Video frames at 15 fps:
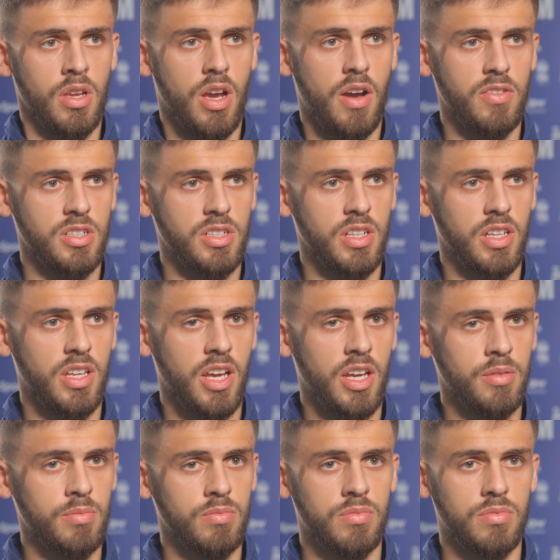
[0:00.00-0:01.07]
Obviously, in the
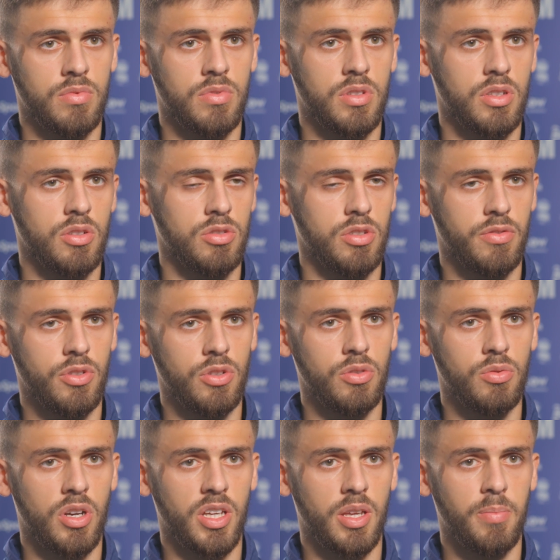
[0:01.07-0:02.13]
game, there was a few
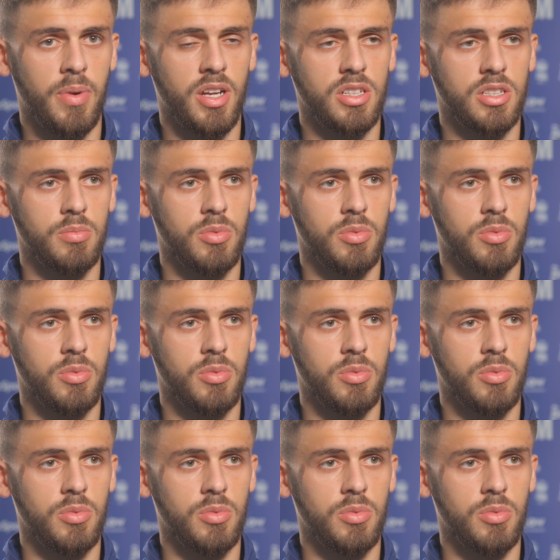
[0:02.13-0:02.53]
rocky patches,